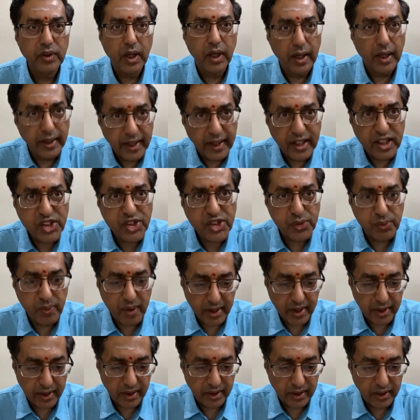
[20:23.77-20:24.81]
and
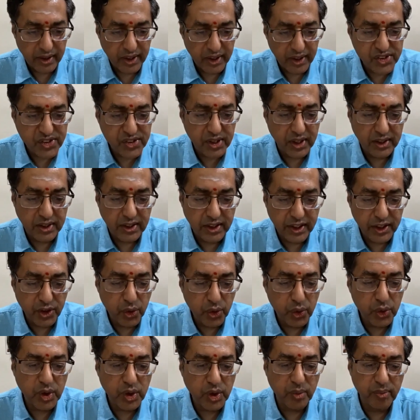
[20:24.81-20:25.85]
elsewhere is
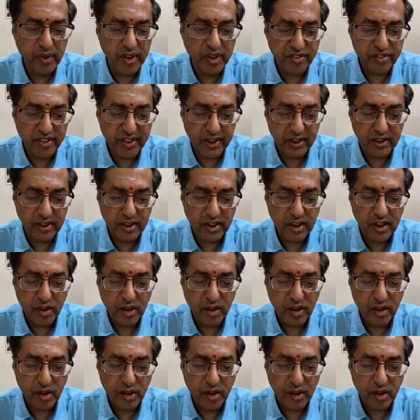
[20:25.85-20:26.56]
continued to be felt